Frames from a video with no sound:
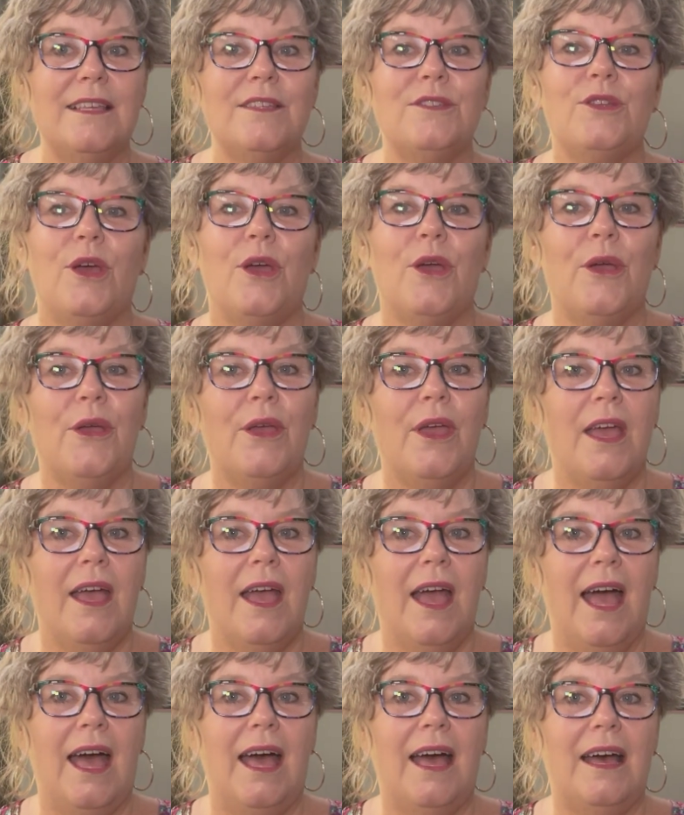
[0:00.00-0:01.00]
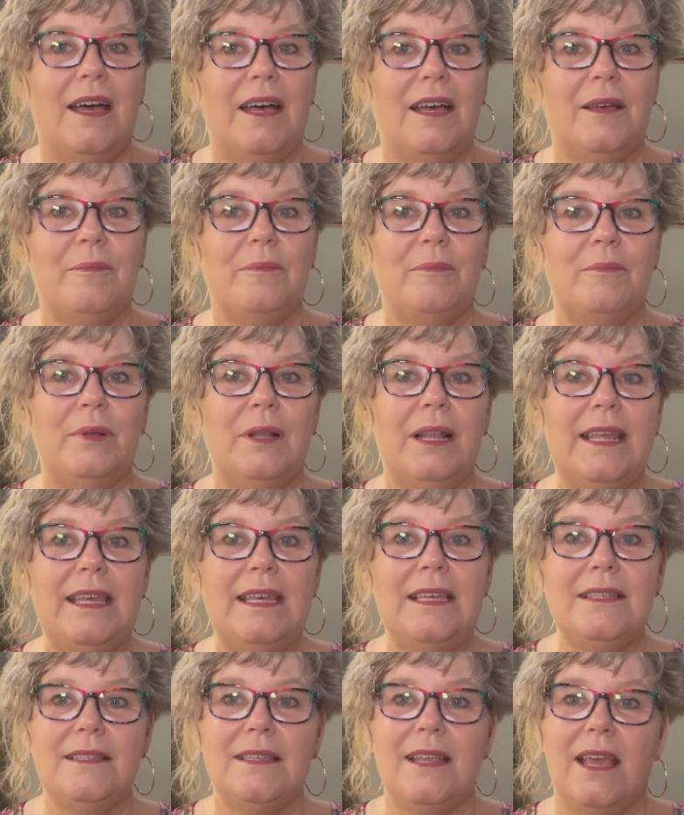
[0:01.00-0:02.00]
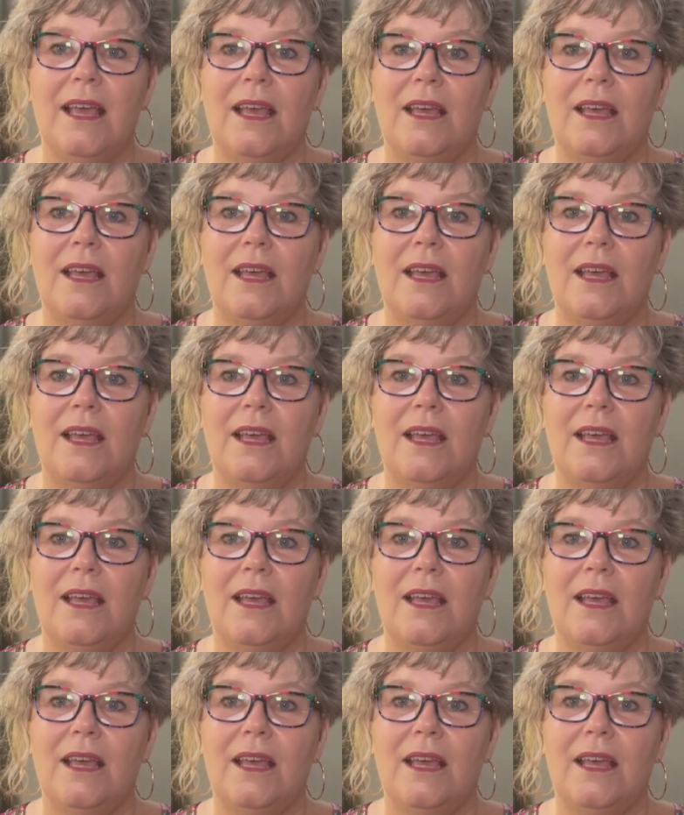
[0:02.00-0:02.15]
So please